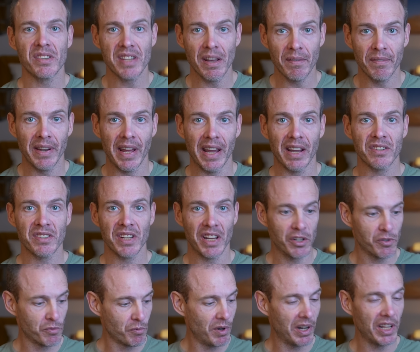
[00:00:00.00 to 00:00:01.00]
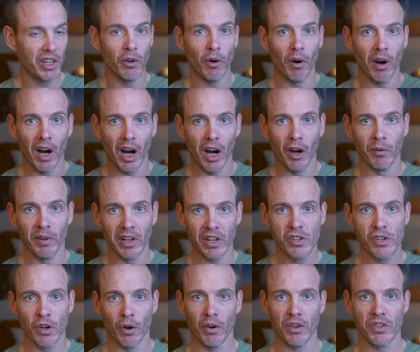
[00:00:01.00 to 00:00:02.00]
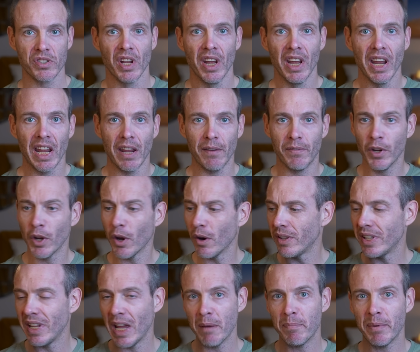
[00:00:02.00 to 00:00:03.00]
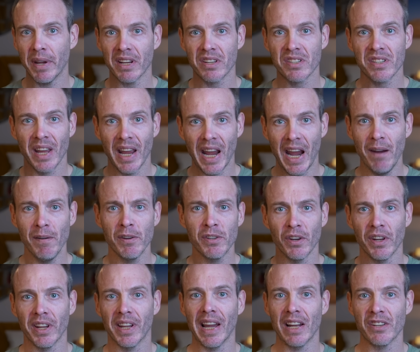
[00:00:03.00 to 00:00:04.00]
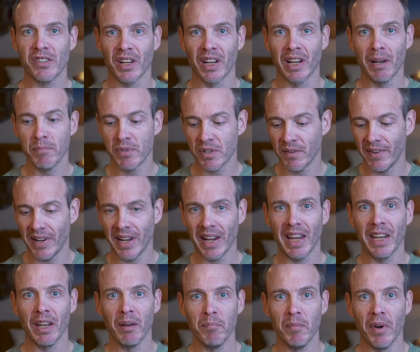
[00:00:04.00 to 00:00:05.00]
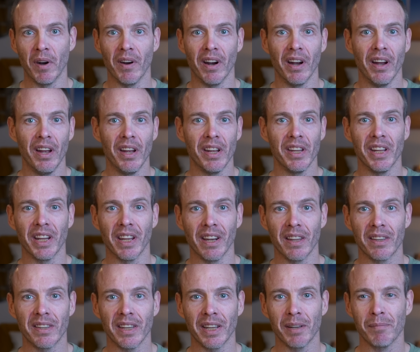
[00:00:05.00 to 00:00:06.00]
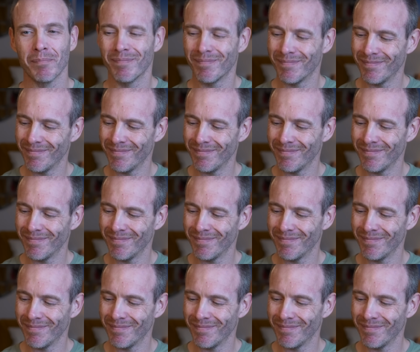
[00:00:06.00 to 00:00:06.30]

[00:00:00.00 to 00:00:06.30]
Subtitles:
7X is really your only choice. If you go the Epix, every time you catch a glimpse of it in a mirror, you're going to think,